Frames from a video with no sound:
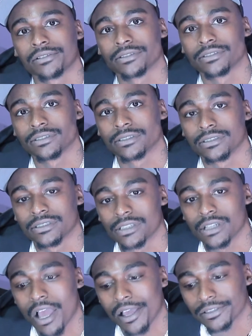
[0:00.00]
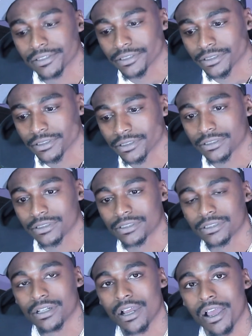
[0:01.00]
Pretty cool spot.
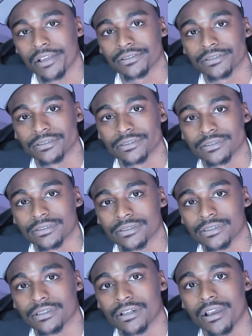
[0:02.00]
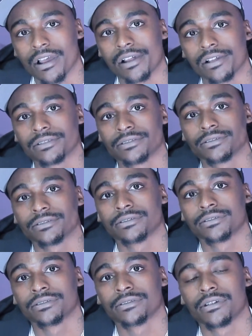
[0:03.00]
Um, are you
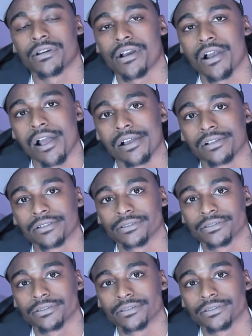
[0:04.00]
a writer?